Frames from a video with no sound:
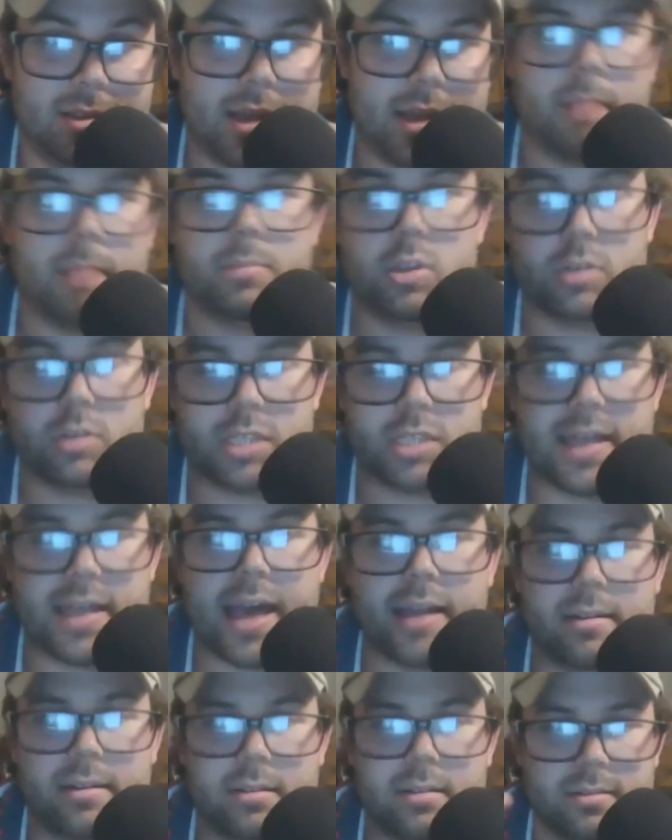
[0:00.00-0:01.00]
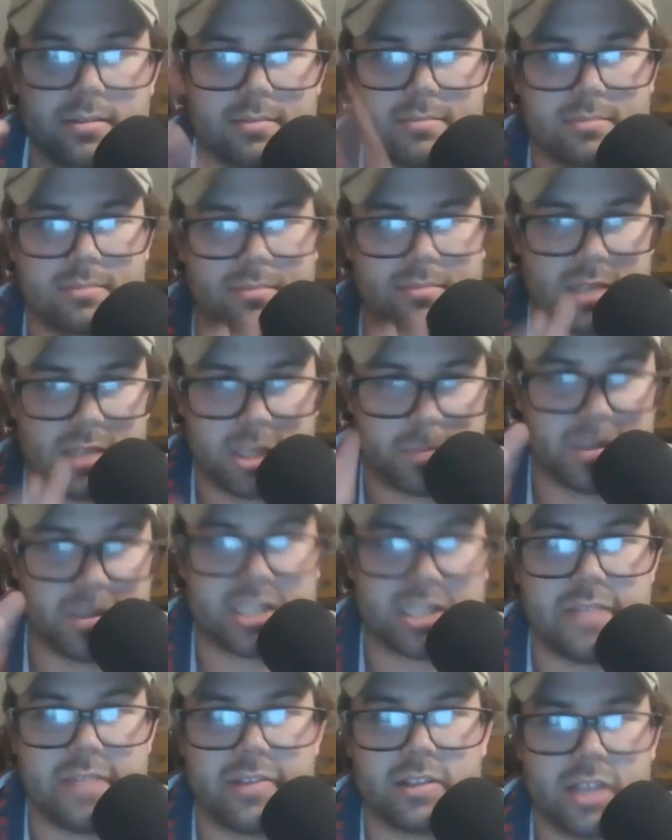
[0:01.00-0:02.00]
And I'm using that
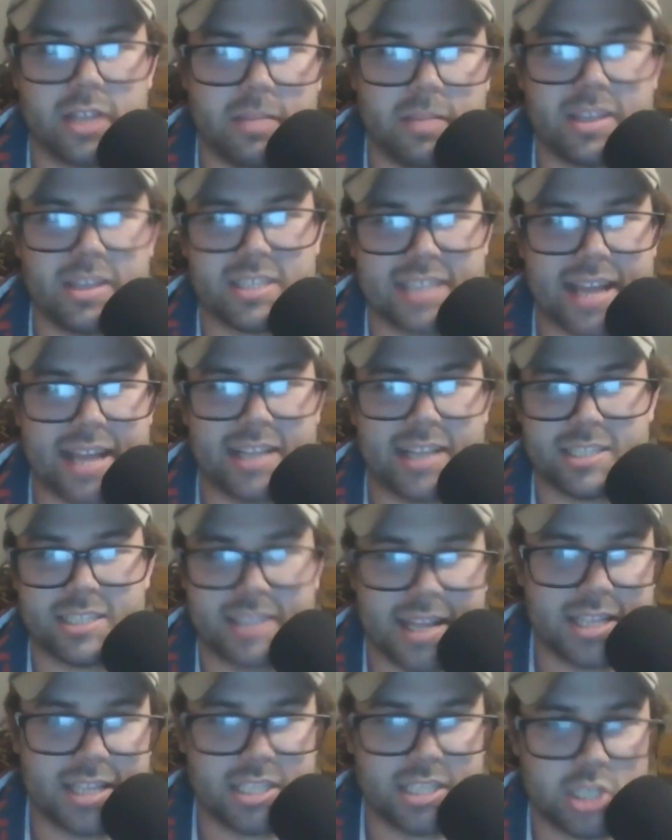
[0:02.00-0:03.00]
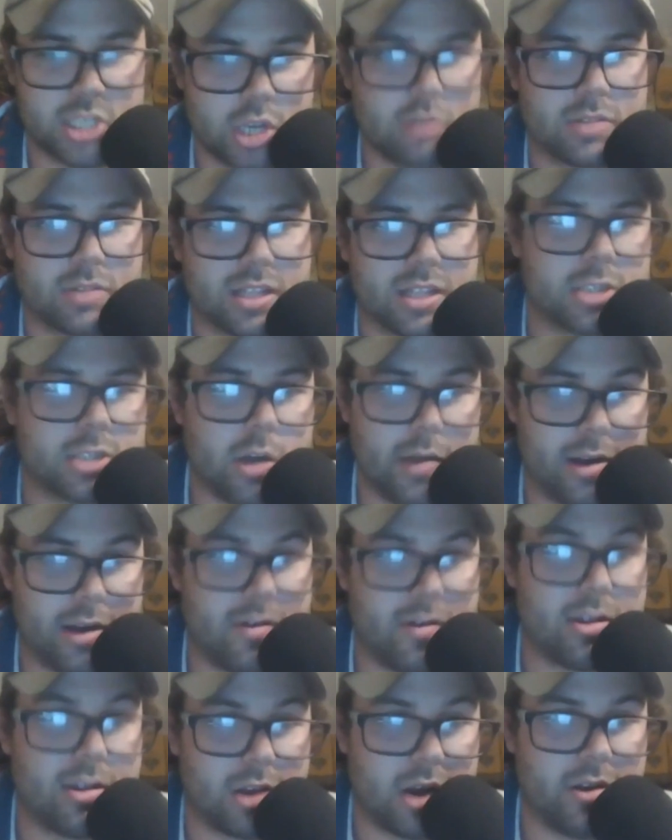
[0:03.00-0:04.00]
specifically because that is that is a joke that's going
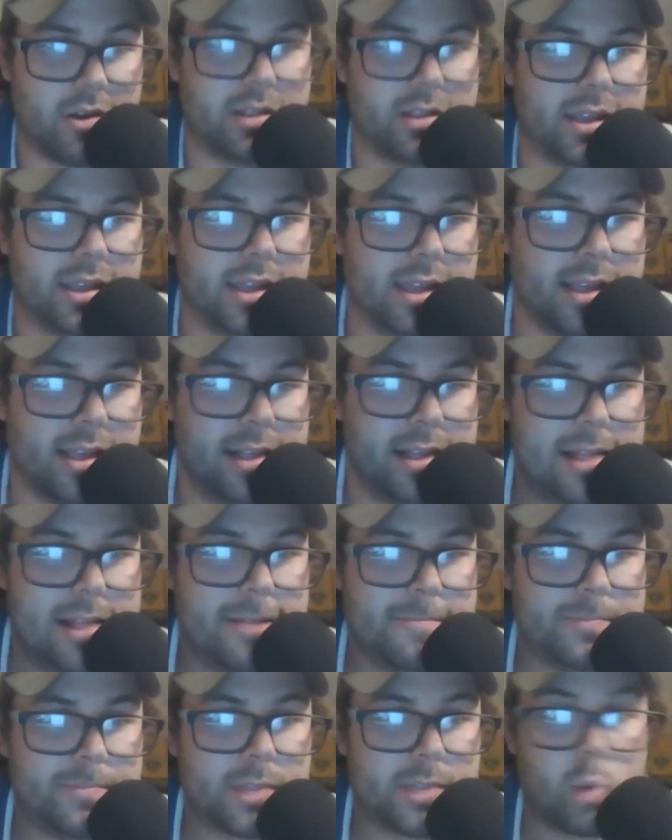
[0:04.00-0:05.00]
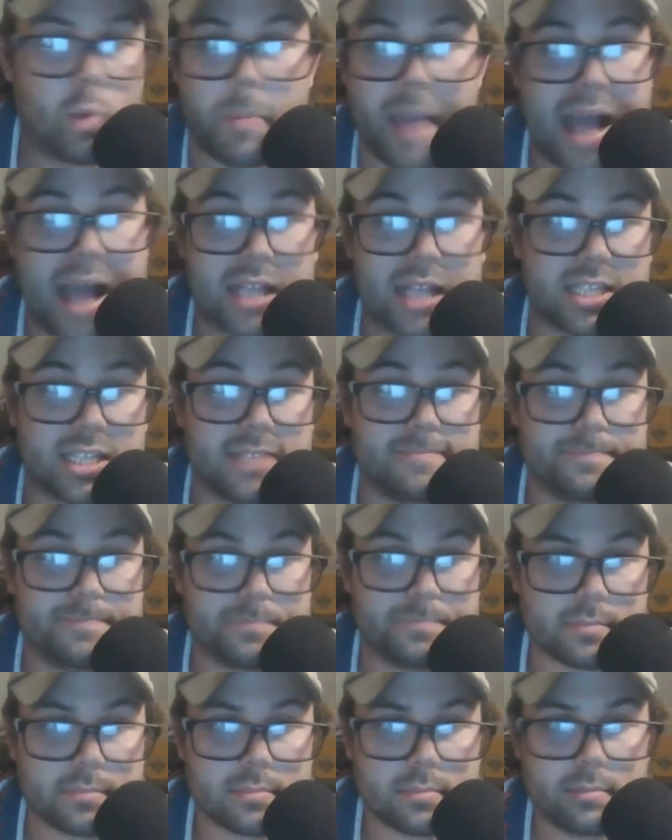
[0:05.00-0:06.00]
around currently. We're past it.
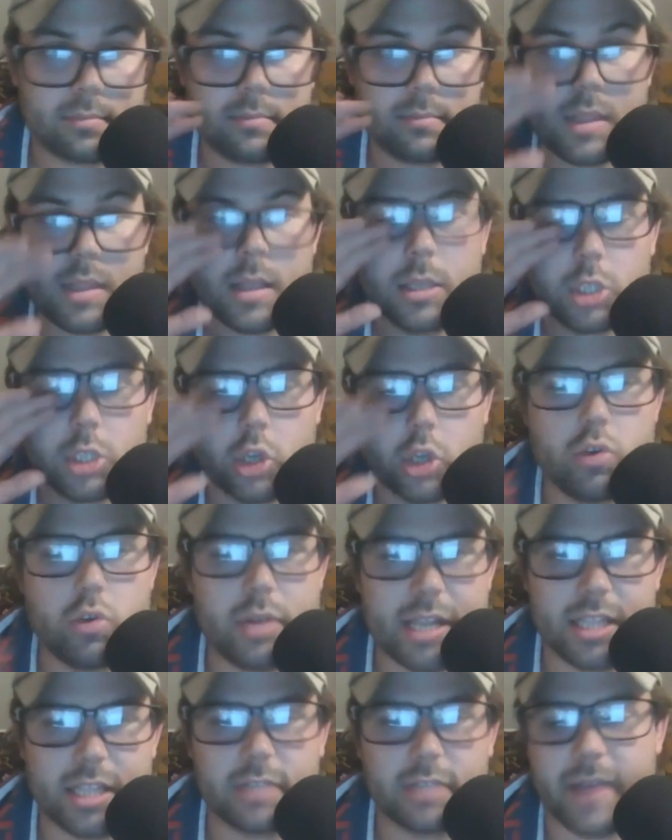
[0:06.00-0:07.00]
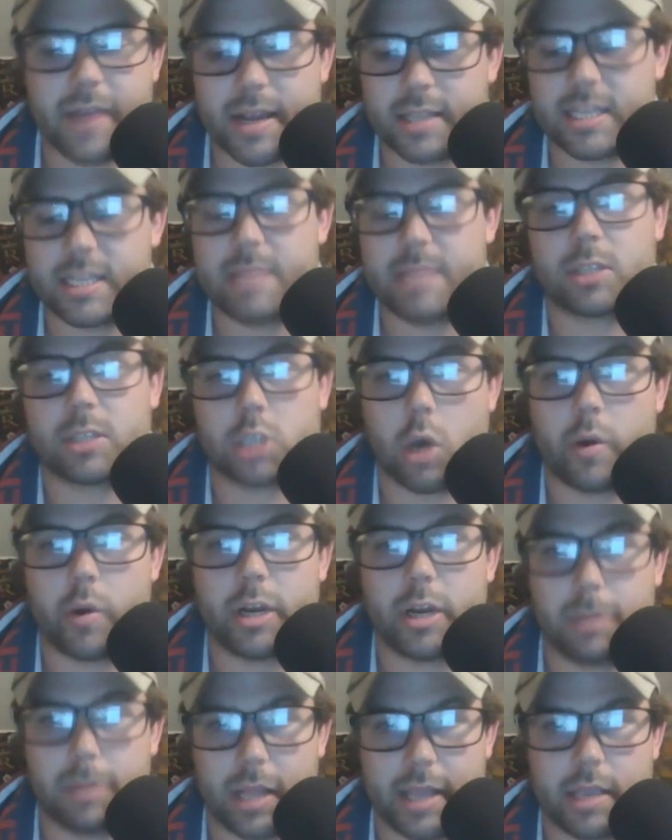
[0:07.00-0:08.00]
So you need to find a team that's
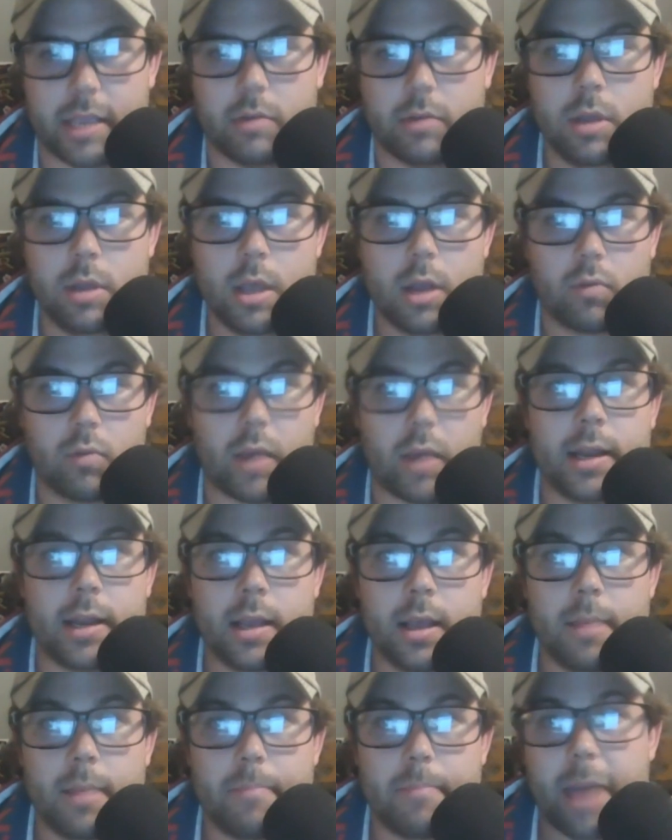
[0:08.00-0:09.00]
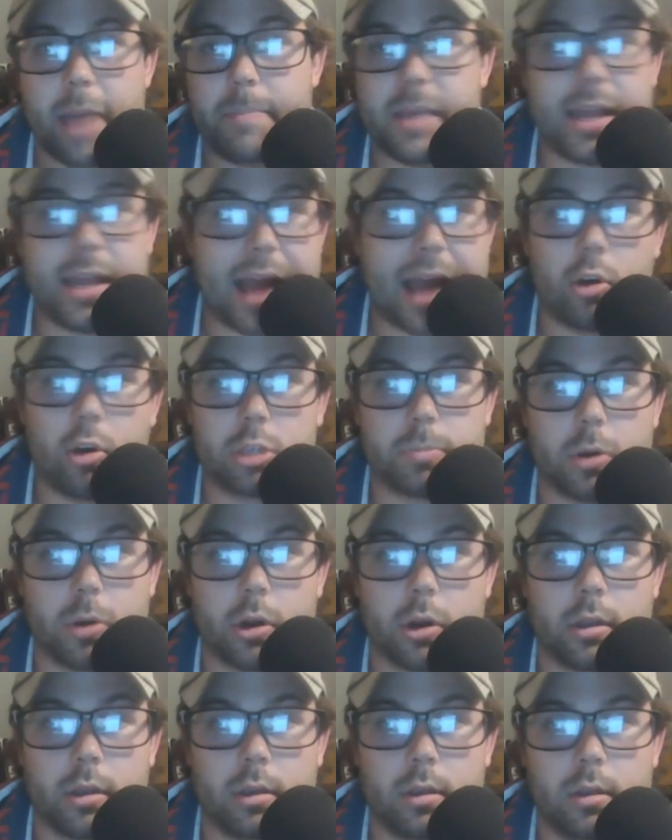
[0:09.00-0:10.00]
going to play you, right? Pepi at
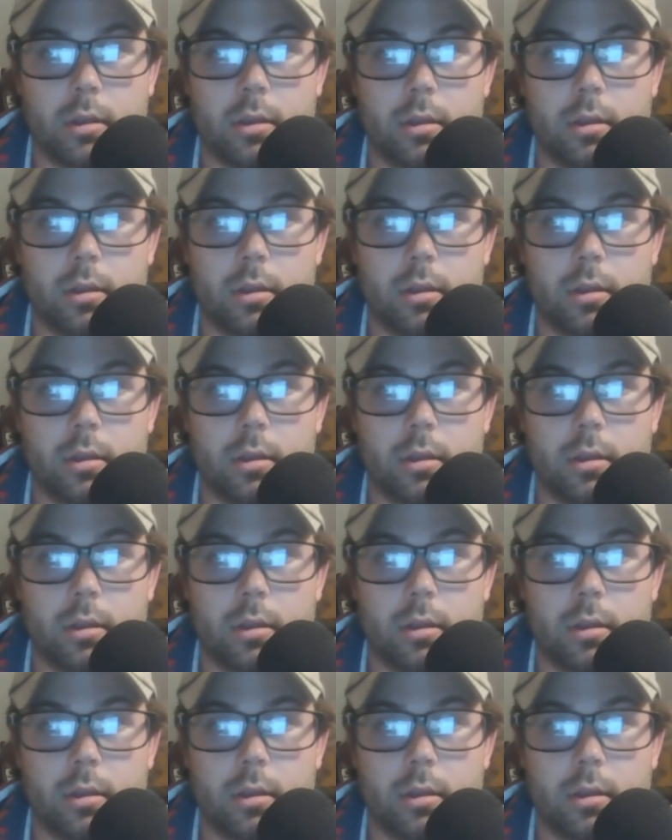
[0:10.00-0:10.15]
Augsburg